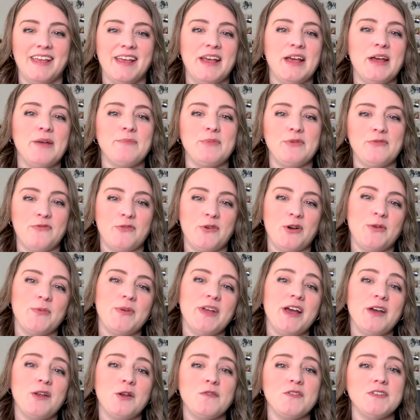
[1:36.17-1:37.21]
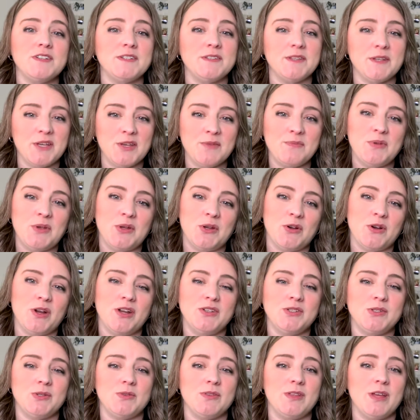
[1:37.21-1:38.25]
Before we head over to the computer
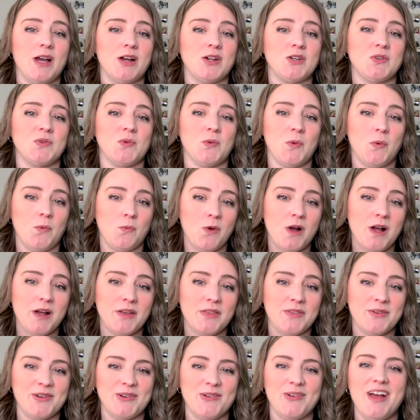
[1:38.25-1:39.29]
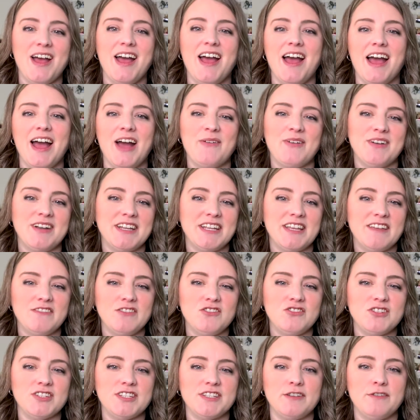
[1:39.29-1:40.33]
and do the actual walkthrough, I want to give
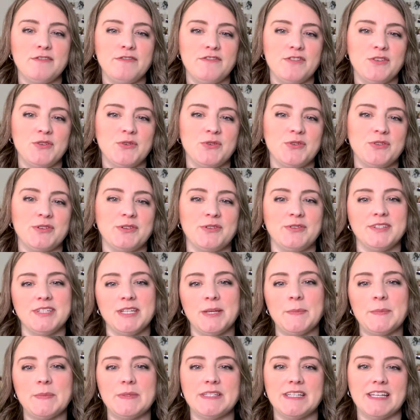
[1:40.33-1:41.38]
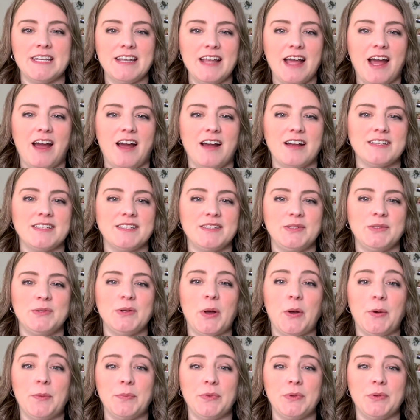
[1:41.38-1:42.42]
you just a few little tips and hacks to
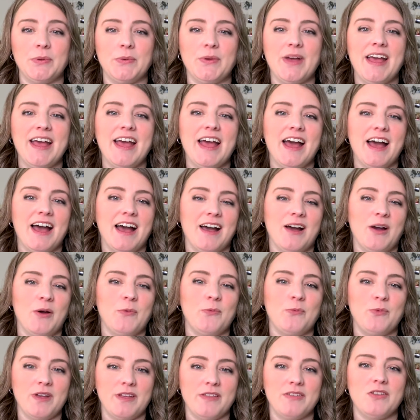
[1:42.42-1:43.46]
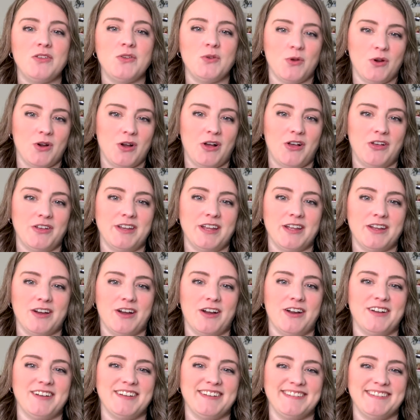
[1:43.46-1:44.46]
help you with your holiday card.